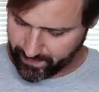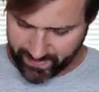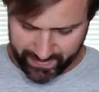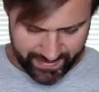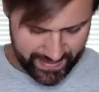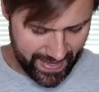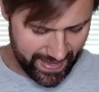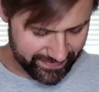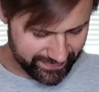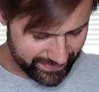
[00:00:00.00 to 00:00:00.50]

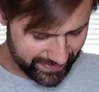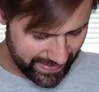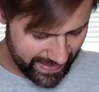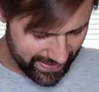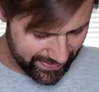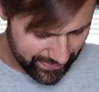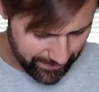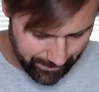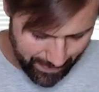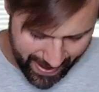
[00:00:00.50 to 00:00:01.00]
Nothing
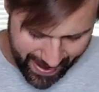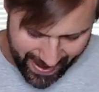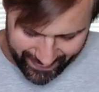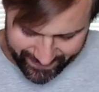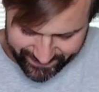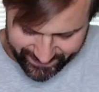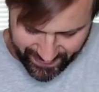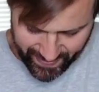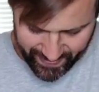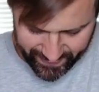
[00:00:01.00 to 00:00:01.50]
on the back
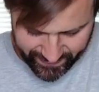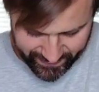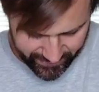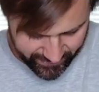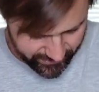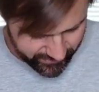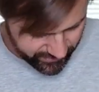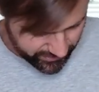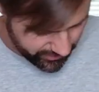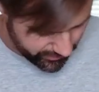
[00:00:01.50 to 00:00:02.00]
side
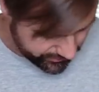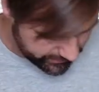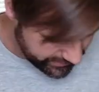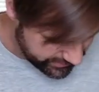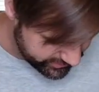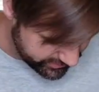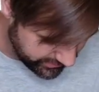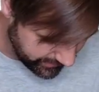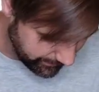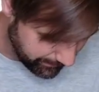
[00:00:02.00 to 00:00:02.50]
here, no
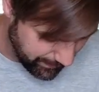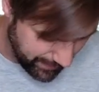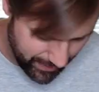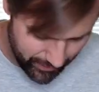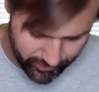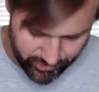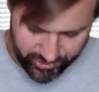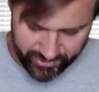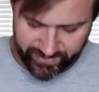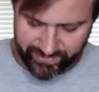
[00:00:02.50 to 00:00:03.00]
additional
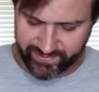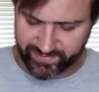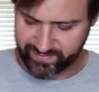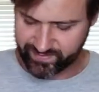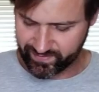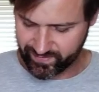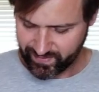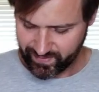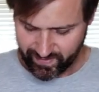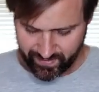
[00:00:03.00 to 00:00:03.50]

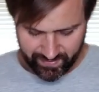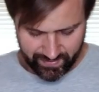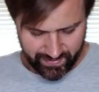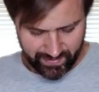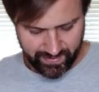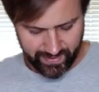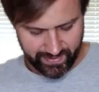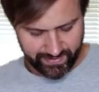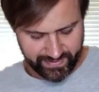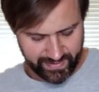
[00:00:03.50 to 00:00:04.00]
pouches.
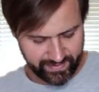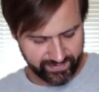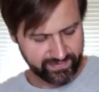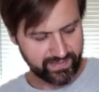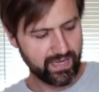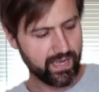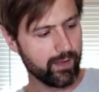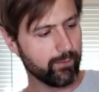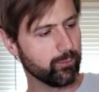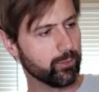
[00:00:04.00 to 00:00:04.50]
It does
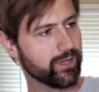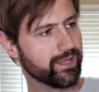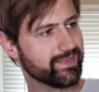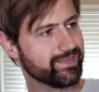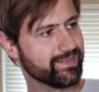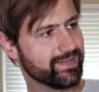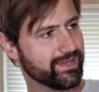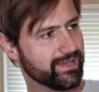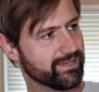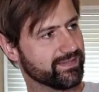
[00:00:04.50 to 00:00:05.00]
come
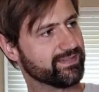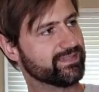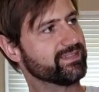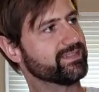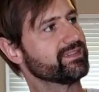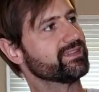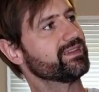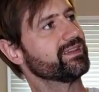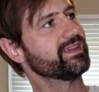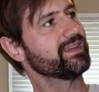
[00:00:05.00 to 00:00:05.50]
with
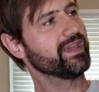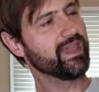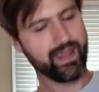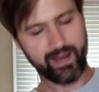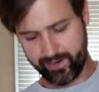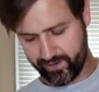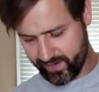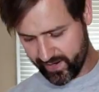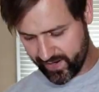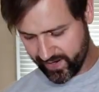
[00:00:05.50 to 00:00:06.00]
this
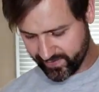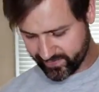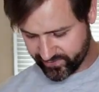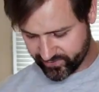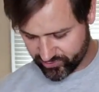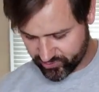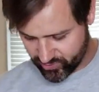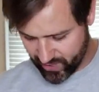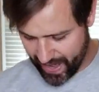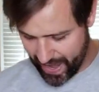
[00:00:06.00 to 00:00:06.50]
carrying
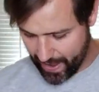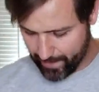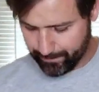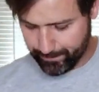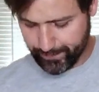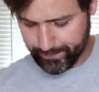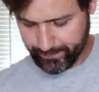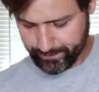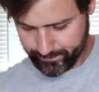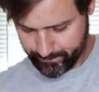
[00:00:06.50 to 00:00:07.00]

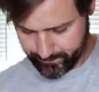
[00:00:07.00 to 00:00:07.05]
strap,